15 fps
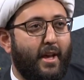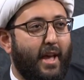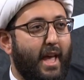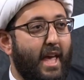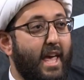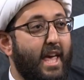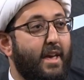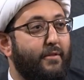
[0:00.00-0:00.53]

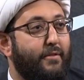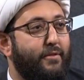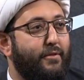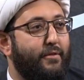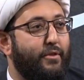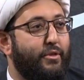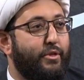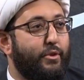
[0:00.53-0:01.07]
If
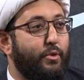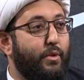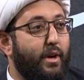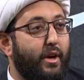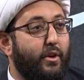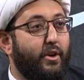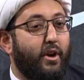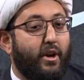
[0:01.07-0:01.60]

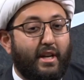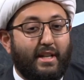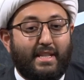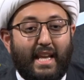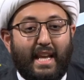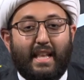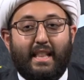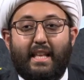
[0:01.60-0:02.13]
throughout our
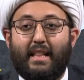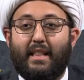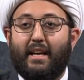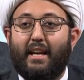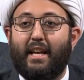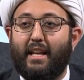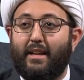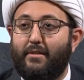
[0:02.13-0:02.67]
daily
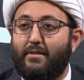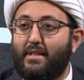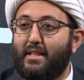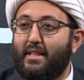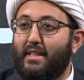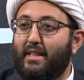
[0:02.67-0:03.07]
lives,